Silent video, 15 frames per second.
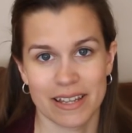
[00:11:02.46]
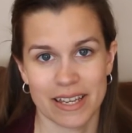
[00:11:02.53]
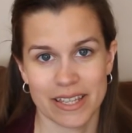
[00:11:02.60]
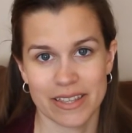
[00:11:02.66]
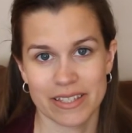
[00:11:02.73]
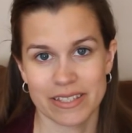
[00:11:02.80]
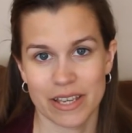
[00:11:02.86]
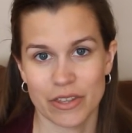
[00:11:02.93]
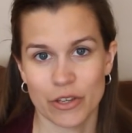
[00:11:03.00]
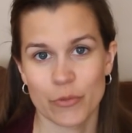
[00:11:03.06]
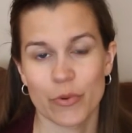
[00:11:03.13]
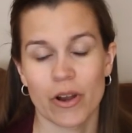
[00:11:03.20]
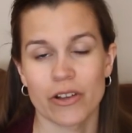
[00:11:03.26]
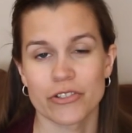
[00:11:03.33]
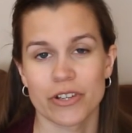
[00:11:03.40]
like this other
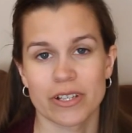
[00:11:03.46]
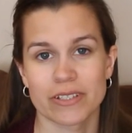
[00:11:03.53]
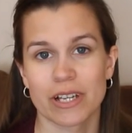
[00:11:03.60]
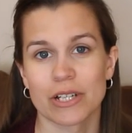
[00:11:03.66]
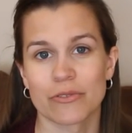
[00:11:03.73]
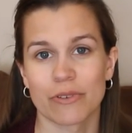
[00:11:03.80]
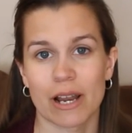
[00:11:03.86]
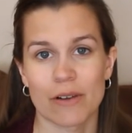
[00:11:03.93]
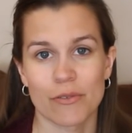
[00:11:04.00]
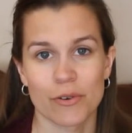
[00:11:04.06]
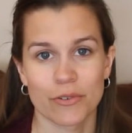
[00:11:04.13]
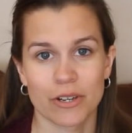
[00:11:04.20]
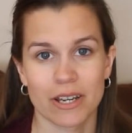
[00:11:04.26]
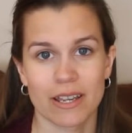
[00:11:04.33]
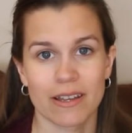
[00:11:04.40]
project on
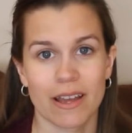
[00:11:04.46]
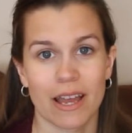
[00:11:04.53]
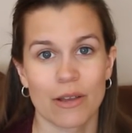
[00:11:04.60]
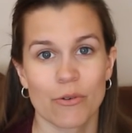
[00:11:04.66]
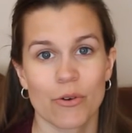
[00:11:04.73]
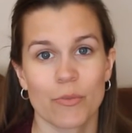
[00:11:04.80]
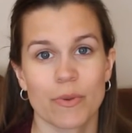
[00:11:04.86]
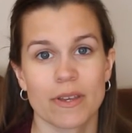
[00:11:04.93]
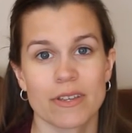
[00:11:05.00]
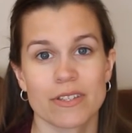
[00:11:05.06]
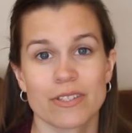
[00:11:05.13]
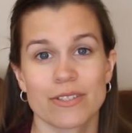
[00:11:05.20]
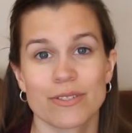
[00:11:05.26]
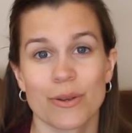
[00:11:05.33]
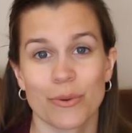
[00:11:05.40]
Ravelry, I will be
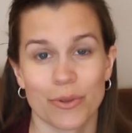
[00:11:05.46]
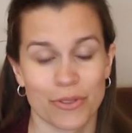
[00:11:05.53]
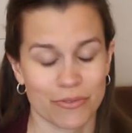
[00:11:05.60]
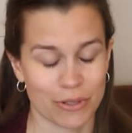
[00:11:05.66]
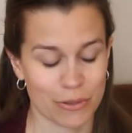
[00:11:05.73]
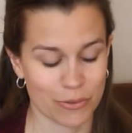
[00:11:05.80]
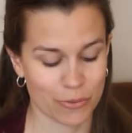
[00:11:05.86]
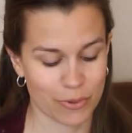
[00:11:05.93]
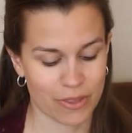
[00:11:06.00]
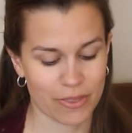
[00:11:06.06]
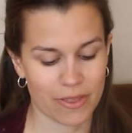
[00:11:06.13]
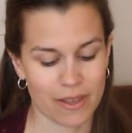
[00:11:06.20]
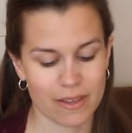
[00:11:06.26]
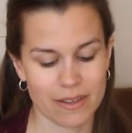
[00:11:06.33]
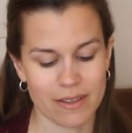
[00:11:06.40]
so thrilled
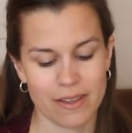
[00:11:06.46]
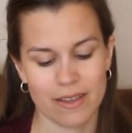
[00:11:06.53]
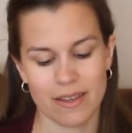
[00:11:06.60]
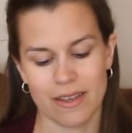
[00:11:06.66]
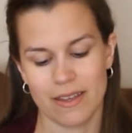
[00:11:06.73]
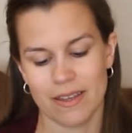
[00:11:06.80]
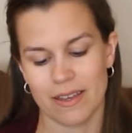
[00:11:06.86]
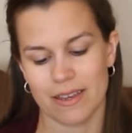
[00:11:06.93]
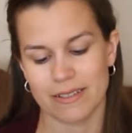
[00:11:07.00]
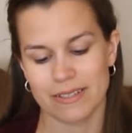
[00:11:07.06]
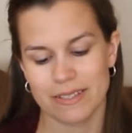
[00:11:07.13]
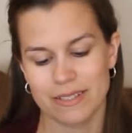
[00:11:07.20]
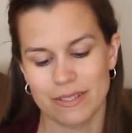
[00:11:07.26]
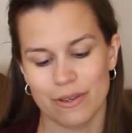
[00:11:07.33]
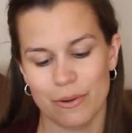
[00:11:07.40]
with it.
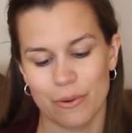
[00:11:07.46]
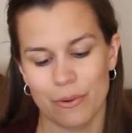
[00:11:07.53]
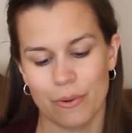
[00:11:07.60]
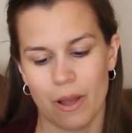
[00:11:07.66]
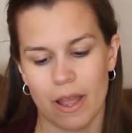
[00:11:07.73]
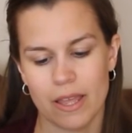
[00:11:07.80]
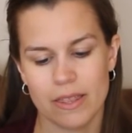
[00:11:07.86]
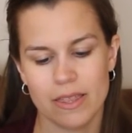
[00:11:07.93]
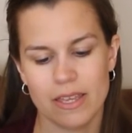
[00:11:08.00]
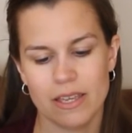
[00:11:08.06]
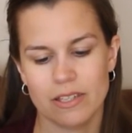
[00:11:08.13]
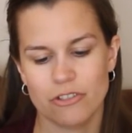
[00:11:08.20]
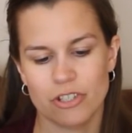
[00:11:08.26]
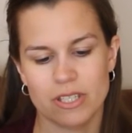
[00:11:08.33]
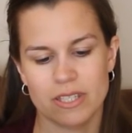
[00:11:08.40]
And so I
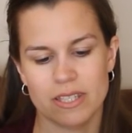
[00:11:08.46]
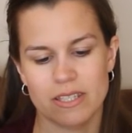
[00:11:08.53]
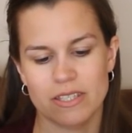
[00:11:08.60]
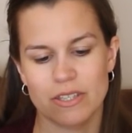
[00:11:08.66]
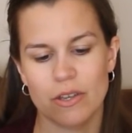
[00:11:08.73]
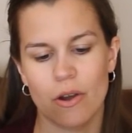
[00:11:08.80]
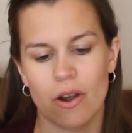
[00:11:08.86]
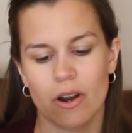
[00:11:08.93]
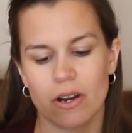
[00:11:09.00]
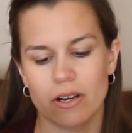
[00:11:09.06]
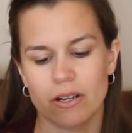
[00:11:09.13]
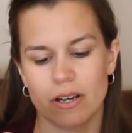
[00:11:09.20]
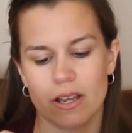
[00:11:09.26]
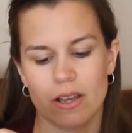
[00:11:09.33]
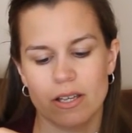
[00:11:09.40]
think just this
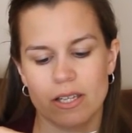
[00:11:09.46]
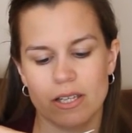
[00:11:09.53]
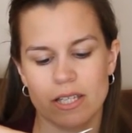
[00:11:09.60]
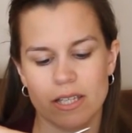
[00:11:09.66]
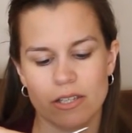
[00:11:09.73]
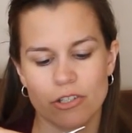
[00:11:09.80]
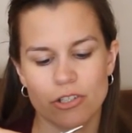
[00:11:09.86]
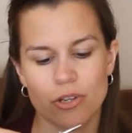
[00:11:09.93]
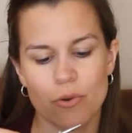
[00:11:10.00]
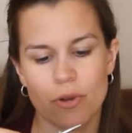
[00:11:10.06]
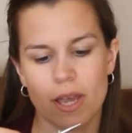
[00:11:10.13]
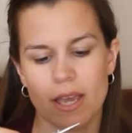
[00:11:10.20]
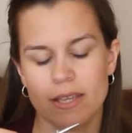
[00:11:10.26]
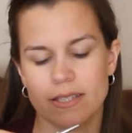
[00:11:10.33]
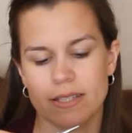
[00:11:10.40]
yarn
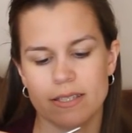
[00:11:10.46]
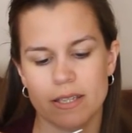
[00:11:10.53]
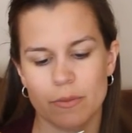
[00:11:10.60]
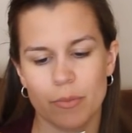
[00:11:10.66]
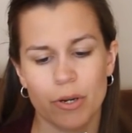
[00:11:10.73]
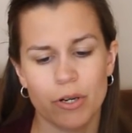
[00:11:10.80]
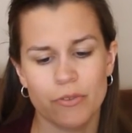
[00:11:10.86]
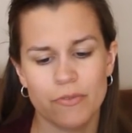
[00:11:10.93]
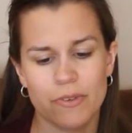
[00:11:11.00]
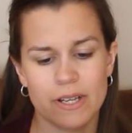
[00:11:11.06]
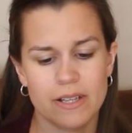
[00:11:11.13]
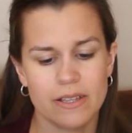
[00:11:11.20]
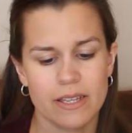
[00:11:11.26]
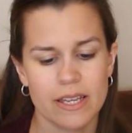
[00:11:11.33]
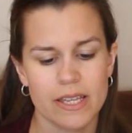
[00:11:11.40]
showcases it
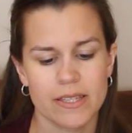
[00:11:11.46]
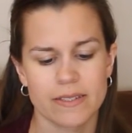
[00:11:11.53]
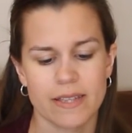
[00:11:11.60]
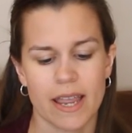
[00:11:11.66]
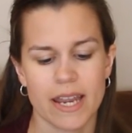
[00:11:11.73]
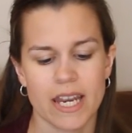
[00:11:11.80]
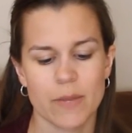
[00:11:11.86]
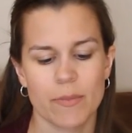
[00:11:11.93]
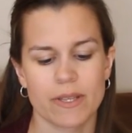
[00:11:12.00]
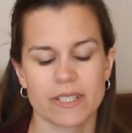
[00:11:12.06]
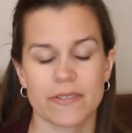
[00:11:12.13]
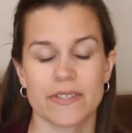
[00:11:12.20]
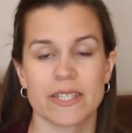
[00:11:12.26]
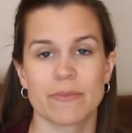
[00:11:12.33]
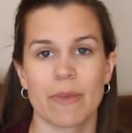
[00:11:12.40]
perfectly. The tiny
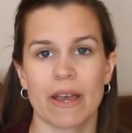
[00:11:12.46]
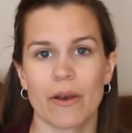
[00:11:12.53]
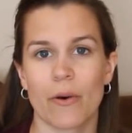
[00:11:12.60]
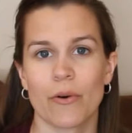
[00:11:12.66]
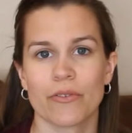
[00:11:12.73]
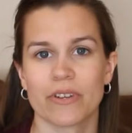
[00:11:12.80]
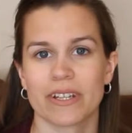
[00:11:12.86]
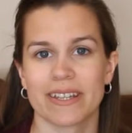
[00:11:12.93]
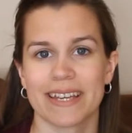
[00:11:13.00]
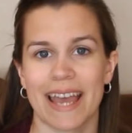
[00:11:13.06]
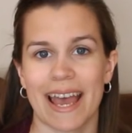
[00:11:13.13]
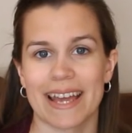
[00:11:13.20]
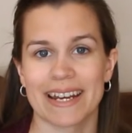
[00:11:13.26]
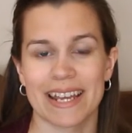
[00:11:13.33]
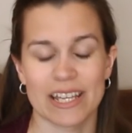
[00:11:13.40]
bits of speckle really
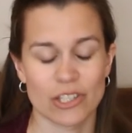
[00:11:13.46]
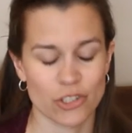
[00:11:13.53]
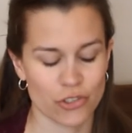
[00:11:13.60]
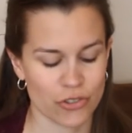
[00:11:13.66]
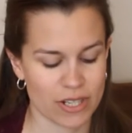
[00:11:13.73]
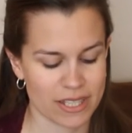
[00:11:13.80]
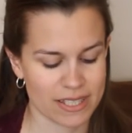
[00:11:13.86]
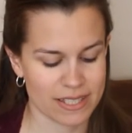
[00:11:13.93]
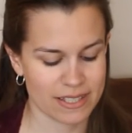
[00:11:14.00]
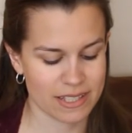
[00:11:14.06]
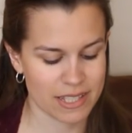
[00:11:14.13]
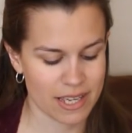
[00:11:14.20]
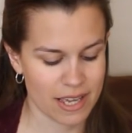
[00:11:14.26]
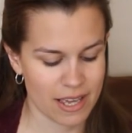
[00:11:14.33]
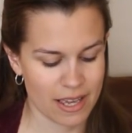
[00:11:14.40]
add interest.